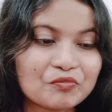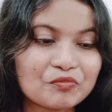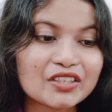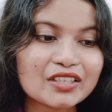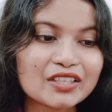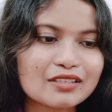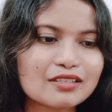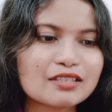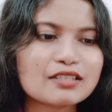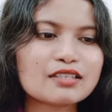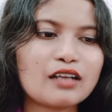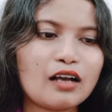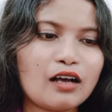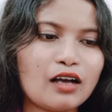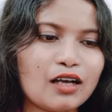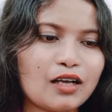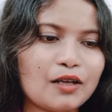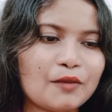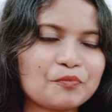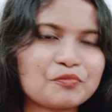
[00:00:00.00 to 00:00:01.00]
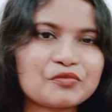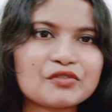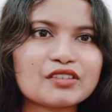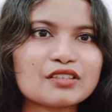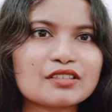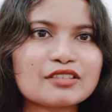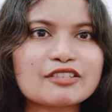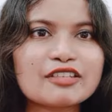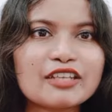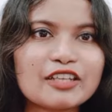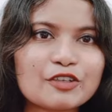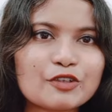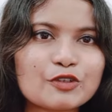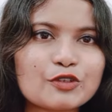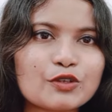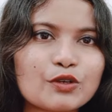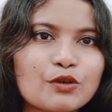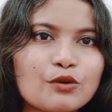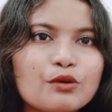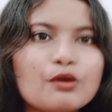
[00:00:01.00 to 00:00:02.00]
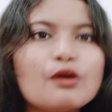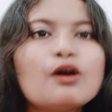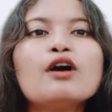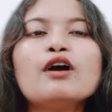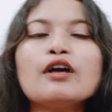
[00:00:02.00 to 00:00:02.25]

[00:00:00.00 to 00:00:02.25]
this intro.